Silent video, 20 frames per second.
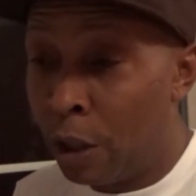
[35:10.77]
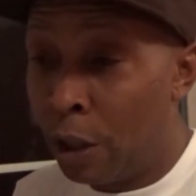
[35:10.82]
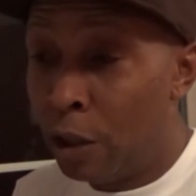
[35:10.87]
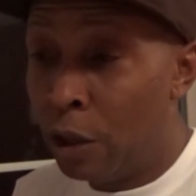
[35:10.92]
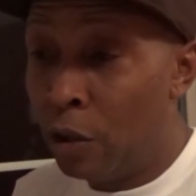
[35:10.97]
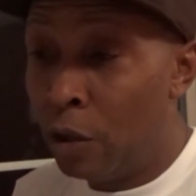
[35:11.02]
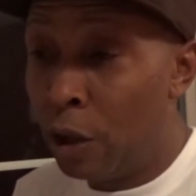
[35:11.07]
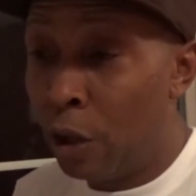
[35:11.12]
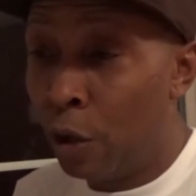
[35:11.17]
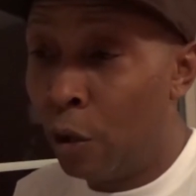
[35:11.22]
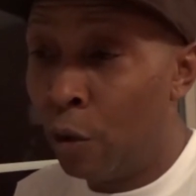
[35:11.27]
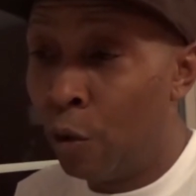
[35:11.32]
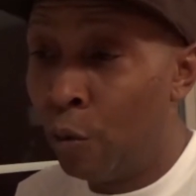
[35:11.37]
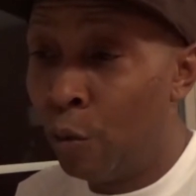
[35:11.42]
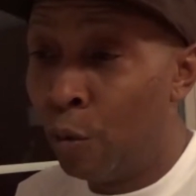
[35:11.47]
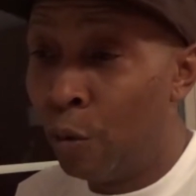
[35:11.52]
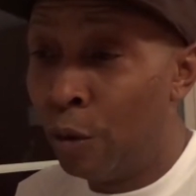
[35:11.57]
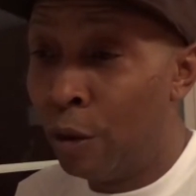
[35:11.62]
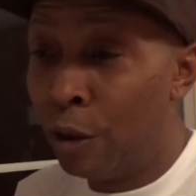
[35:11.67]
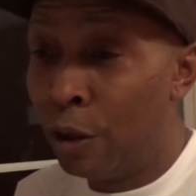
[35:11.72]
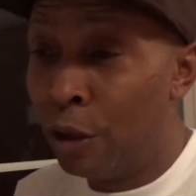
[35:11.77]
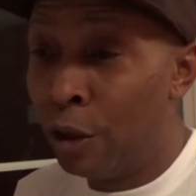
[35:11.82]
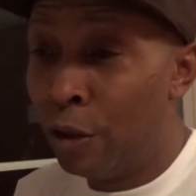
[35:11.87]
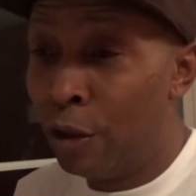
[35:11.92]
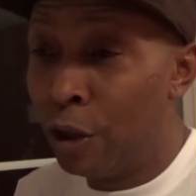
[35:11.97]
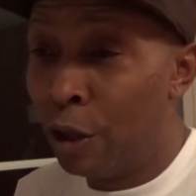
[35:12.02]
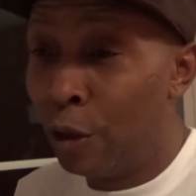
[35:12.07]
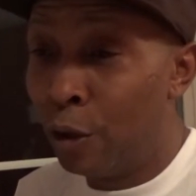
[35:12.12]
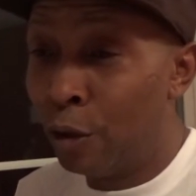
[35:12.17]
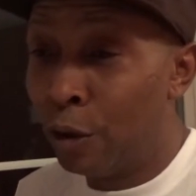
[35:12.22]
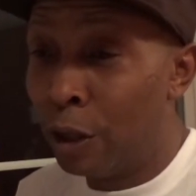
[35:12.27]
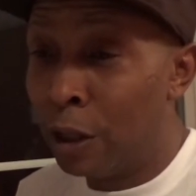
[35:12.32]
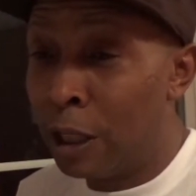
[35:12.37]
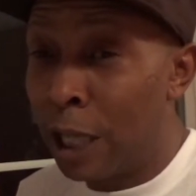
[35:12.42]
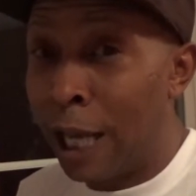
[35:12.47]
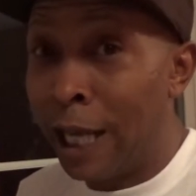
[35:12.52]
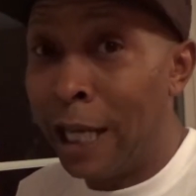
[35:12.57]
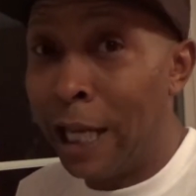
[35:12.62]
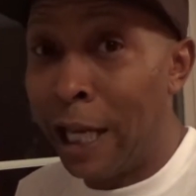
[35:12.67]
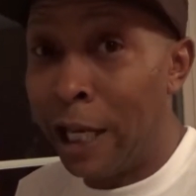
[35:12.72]
you know
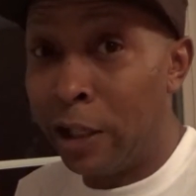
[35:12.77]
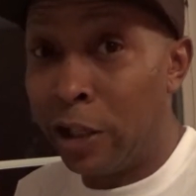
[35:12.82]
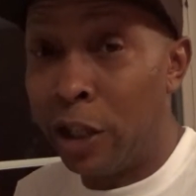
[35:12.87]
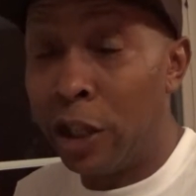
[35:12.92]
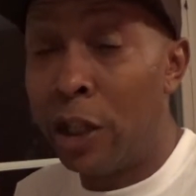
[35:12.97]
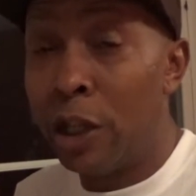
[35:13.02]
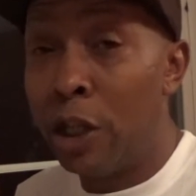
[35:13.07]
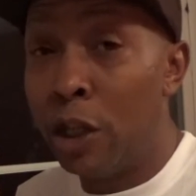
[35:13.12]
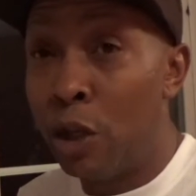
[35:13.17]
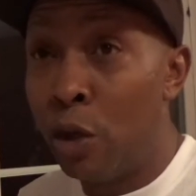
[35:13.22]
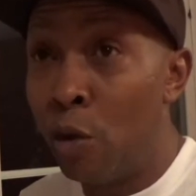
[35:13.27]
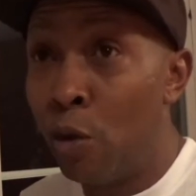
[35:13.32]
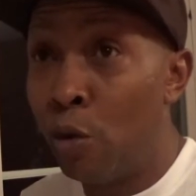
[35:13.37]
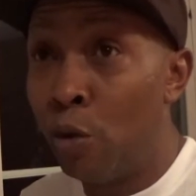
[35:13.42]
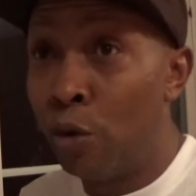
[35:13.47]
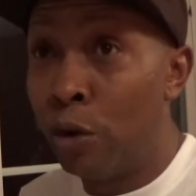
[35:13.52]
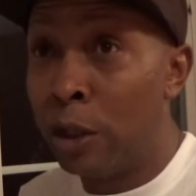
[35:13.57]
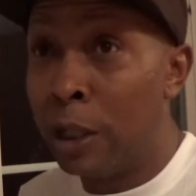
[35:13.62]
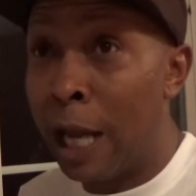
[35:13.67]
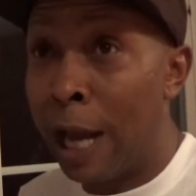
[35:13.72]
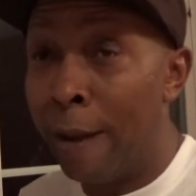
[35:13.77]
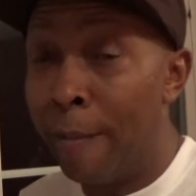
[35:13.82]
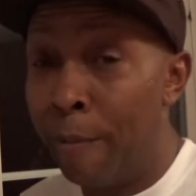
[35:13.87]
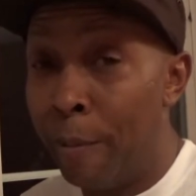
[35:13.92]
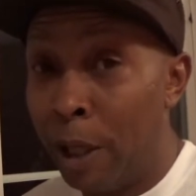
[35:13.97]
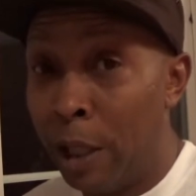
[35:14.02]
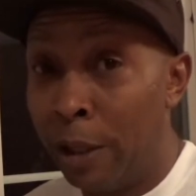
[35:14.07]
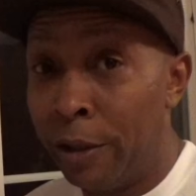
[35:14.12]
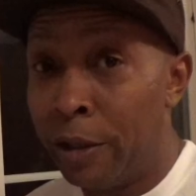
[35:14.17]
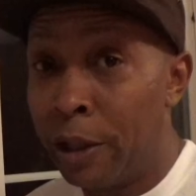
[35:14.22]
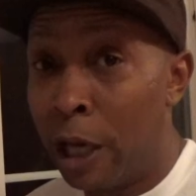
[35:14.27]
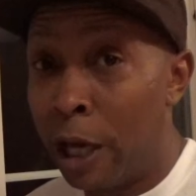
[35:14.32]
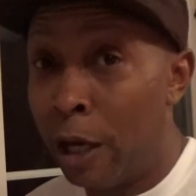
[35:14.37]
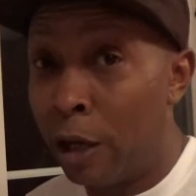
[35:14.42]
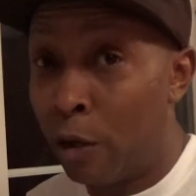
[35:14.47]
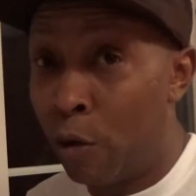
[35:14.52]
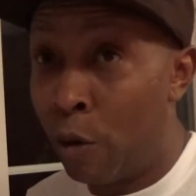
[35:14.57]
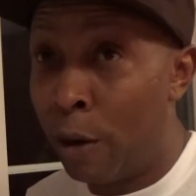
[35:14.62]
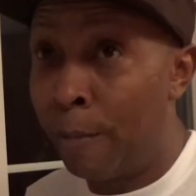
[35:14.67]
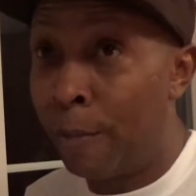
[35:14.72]
they itching to use that military
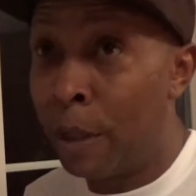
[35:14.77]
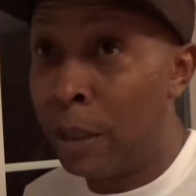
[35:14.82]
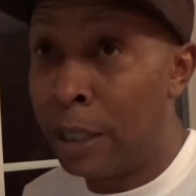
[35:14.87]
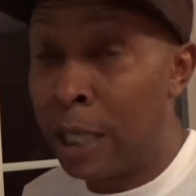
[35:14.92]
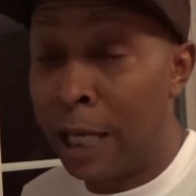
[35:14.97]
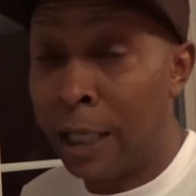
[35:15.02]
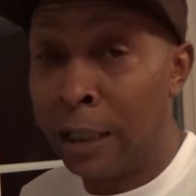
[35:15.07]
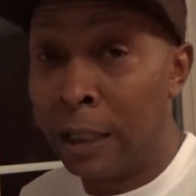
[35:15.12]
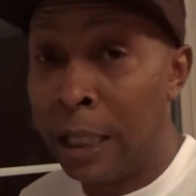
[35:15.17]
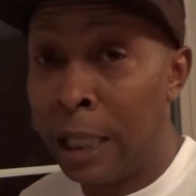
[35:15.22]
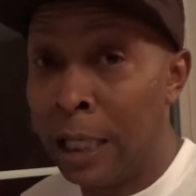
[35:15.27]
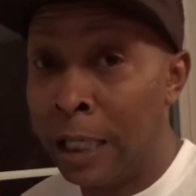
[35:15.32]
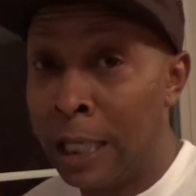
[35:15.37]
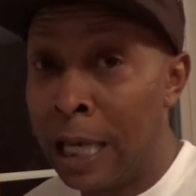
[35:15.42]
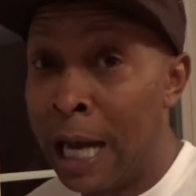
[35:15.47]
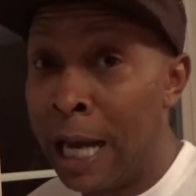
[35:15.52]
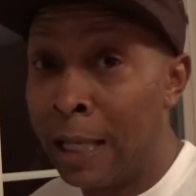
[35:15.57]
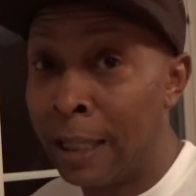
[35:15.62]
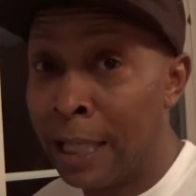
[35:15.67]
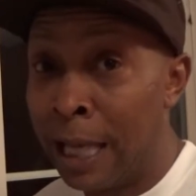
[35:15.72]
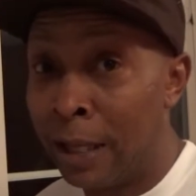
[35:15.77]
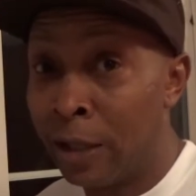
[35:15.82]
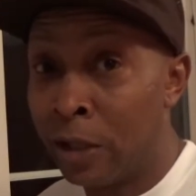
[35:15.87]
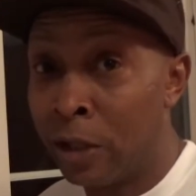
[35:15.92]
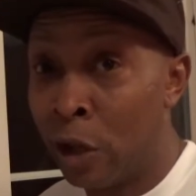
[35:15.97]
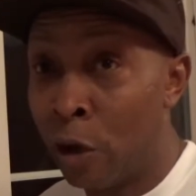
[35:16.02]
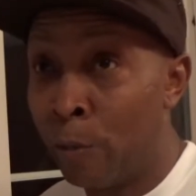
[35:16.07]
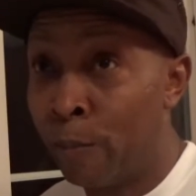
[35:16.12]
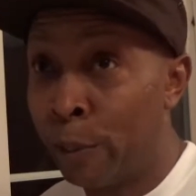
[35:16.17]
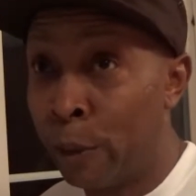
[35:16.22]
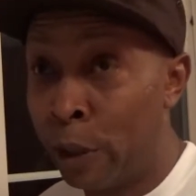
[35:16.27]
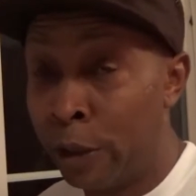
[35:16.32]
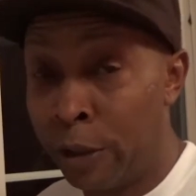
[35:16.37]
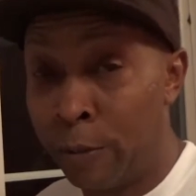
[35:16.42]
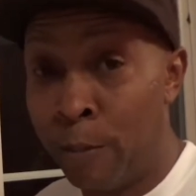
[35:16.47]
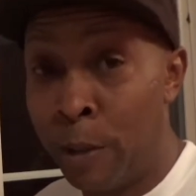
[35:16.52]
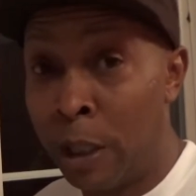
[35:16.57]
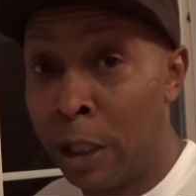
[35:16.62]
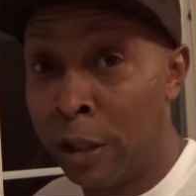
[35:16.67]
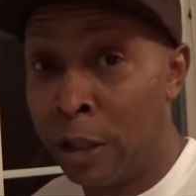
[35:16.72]
equipment they got, that
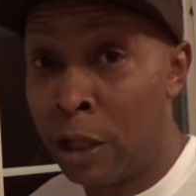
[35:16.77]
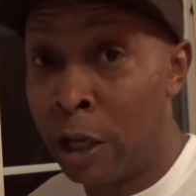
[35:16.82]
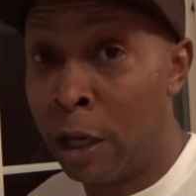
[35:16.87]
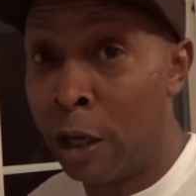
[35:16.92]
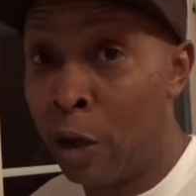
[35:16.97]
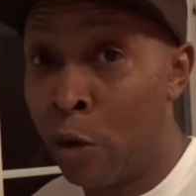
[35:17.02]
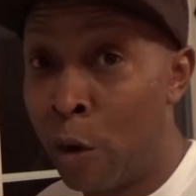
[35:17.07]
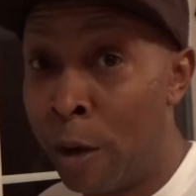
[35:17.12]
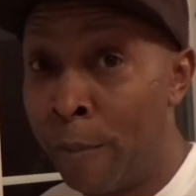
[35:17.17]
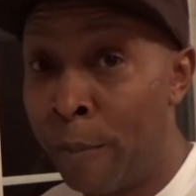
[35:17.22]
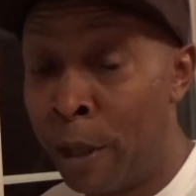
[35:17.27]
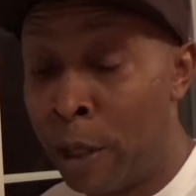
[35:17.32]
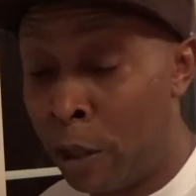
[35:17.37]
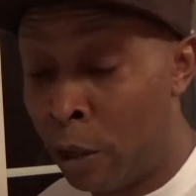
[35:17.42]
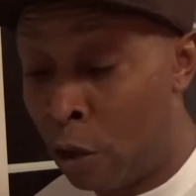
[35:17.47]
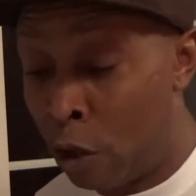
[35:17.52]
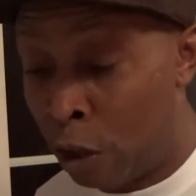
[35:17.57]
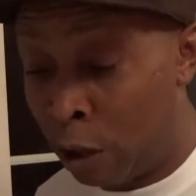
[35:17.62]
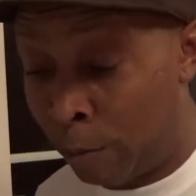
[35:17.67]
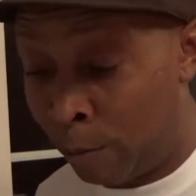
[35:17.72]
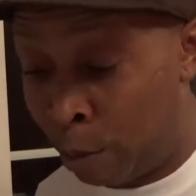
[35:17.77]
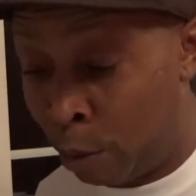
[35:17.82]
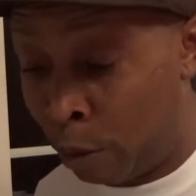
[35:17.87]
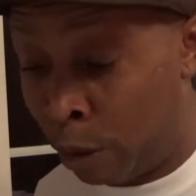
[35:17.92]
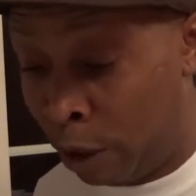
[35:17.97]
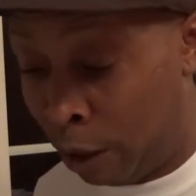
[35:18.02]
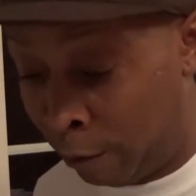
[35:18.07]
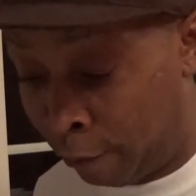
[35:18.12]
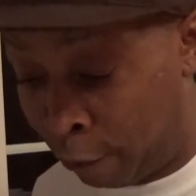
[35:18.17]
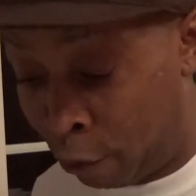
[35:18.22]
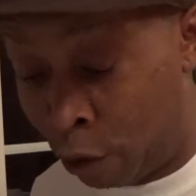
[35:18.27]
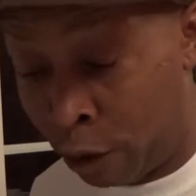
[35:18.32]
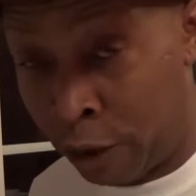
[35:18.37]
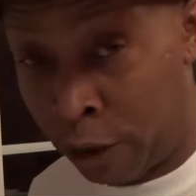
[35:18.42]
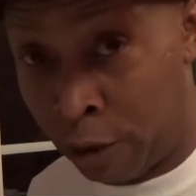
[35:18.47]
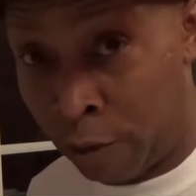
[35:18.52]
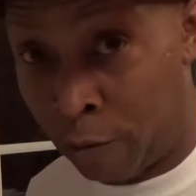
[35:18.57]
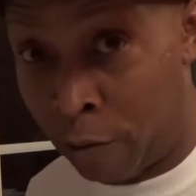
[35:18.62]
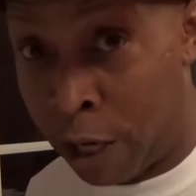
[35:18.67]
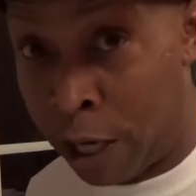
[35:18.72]
surplus military equipment in all them police
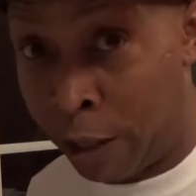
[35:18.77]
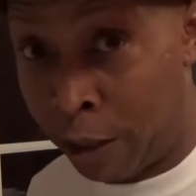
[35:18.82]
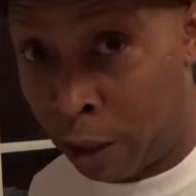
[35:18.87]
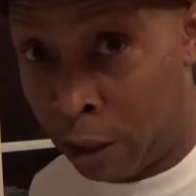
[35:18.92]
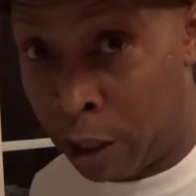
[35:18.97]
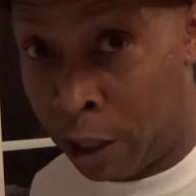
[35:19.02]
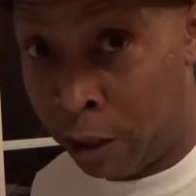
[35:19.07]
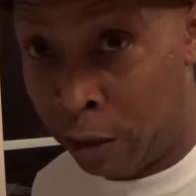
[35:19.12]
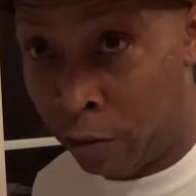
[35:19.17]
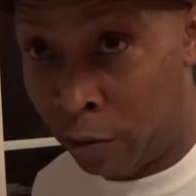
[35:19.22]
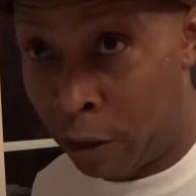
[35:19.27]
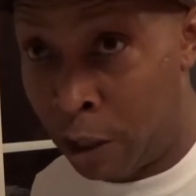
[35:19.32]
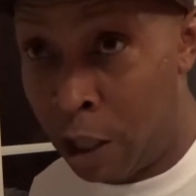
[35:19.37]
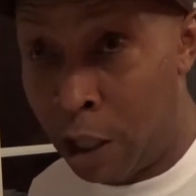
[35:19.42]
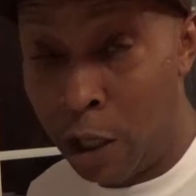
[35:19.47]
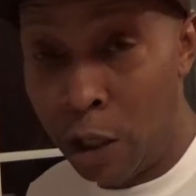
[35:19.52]
forces around the country.